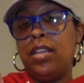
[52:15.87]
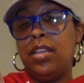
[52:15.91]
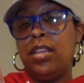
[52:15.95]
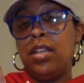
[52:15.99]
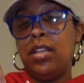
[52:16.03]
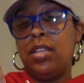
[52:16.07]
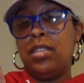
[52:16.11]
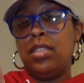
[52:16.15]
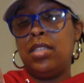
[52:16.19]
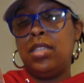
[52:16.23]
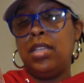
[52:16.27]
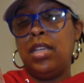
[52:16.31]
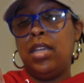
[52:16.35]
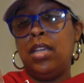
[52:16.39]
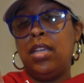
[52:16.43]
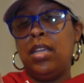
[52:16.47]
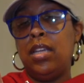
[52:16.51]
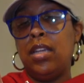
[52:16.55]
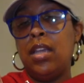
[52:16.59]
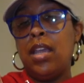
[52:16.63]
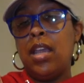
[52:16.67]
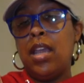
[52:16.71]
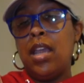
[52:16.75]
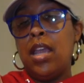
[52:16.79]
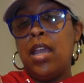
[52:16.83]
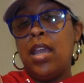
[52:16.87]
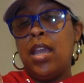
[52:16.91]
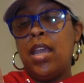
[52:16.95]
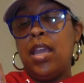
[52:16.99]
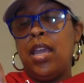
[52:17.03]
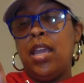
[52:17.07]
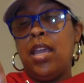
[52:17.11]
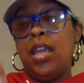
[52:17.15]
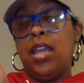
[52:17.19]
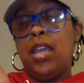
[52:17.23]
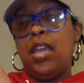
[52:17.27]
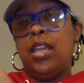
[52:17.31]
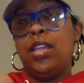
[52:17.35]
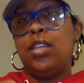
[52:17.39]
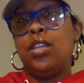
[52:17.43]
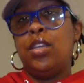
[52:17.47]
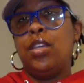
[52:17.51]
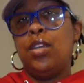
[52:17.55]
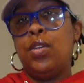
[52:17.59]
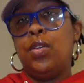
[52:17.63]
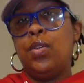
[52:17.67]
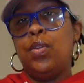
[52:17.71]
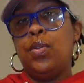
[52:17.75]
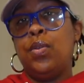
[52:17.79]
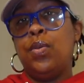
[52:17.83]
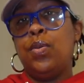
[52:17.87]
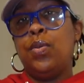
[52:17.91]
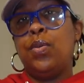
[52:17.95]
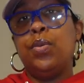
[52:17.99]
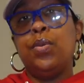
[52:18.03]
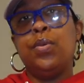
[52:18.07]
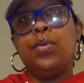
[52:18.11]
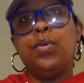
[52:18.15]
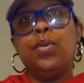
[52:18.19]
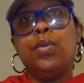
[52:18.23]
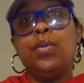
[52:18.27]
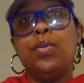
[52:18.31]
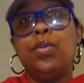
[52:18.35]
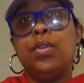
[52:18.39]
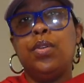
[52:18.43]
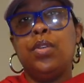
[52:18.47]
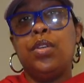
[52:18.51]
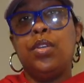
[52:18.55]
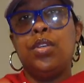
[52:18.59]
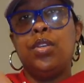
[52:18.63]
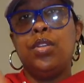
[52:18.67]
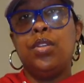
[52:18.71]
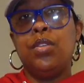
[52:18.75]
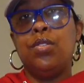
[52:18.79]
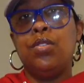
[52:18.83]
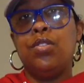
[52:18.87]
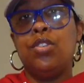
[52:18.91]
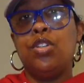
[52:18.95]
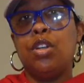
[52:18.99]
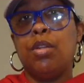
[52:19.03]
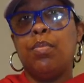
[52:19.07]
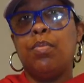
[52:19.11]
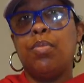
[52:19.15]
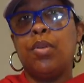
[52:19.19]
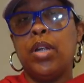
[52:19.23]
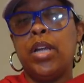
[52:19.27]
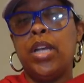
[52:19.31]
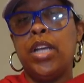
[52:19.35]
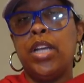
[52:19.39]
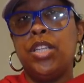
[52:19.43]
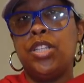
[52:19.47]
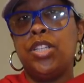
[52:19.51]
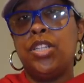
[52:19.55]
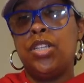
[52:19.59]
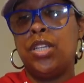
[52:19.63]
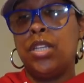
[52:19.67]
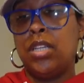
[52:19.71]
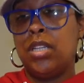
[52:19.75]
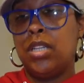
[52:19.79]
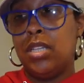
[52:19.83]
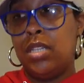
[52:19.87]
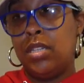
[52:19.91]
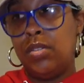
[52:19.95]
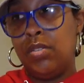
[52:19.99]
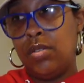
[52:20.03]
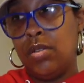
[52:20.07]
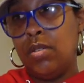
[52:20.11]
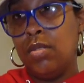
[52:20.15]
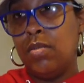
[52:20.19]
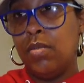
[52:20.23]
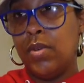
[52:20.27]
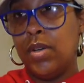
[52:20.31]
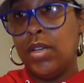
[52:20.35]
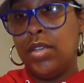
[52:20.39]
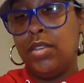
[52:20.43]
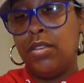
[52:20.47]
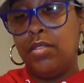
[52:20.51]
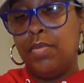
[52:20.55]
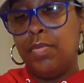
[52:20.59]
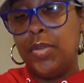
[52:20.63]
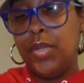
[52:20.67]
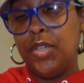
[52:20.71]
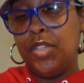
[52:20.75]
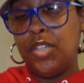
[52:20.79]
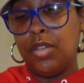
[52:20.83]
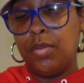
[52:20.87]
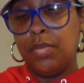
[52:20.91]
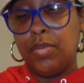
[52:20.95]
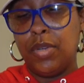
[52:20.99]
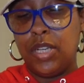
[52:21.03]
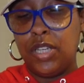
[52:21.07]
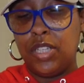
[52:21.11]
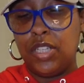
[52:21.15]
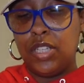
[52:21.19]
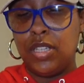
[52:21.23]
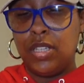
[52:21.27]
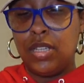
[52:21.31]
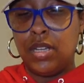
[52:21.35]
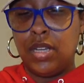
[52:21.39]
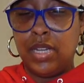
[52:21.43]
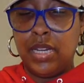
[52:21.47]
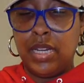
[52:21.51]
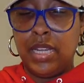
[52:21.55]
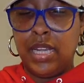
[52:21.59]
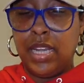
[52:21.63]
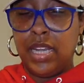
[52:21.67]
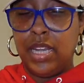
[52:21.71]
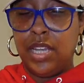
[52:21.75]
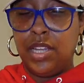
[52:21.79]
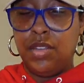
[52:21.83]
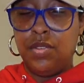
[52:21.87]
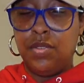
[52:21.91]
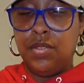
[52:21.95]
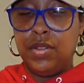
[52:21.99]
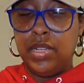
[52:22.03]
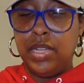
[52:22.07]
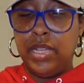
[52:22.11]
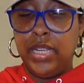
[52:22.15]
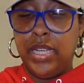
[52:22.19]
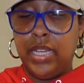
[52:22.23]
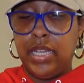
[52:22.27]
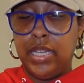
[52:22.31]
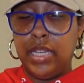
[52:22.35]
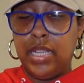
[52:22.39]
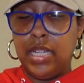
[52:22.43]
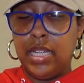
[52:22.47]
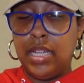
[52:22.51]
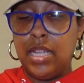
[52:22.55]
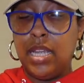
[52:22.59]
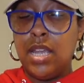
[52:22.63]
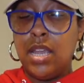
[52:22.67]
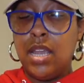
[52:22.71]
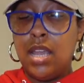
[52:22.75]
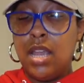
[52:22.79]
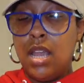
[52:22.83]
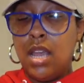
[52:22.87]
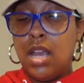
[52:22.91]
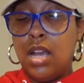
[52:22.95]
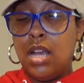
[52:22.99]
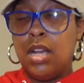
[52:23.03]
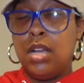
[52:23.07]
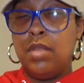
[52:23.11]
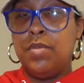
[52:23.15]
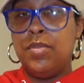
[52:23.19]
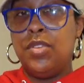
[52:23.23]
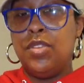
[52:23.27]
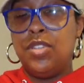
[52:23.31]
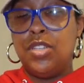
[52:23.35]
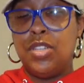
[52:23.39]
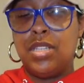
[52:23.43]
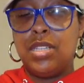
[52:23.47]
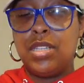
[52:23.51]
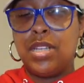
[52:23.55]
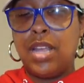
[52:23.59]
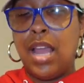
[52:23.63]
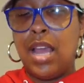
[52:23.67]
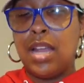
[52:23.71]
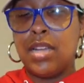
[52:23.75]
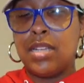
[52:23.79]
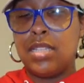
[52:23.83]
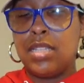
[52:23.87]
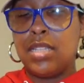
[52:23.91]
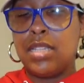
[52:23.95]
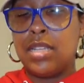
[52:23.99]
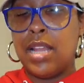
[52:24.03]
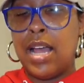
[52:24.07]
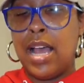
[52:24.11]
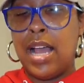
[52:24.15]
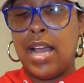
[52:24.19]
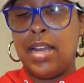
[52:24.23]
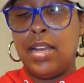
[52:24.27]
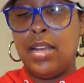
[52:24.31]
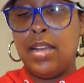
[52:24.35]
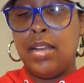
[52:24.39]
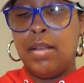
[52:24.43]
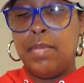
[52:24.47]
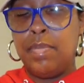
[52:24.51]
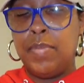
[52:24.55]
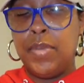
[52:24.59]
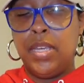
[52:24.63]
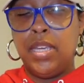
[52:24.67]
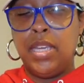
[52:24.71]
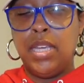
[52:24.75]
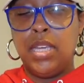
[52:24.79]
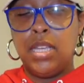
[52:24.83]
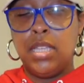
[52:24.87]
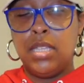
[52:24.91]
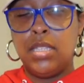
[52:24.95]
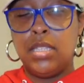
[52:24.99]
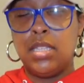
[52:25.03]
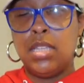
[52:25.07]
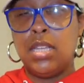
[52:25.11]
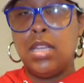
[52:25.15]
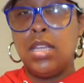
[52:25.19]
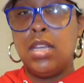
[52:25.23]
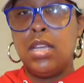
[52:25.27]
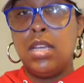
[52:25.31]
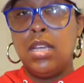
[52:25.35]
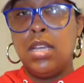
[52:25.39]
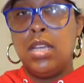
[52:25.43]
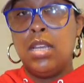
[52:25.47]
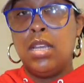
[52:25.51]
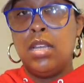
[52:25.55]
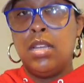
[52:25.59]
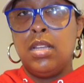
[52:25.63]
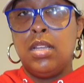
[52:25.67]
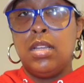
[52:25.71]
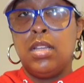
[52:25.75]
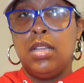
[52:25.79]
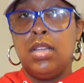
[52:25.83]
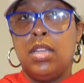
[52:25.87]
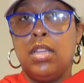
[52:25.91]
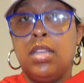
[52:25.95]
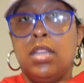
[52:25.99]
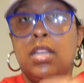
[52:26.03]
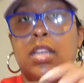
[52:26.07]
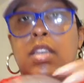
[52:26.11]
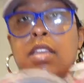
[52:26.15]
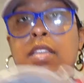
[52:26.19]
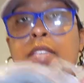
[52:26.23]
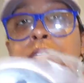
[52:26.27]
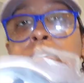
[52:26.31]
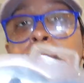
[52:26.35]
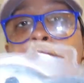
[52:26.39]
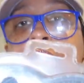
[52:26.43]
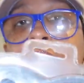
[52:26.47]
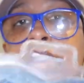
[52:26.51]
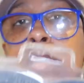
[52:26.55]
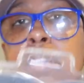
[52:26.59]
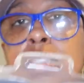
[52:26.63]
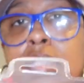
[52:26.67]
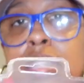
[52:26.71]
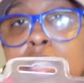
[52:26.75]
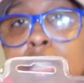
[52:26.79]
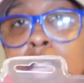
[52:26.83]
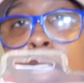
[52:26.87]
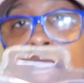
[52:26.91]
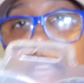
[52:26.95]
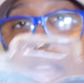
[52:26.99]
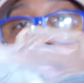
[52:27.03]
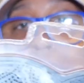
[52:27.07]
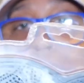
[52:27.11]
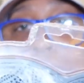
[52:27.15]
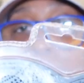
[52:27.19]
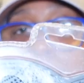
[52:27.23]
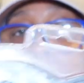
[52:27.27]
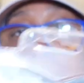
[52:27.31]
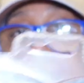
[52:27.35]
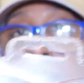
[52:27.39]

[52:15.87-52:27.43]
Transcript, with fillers: in your sink and you use your brush, well, you put your brushes on it and you clean it. Um, you just kind of slide it up against, if you can see, it has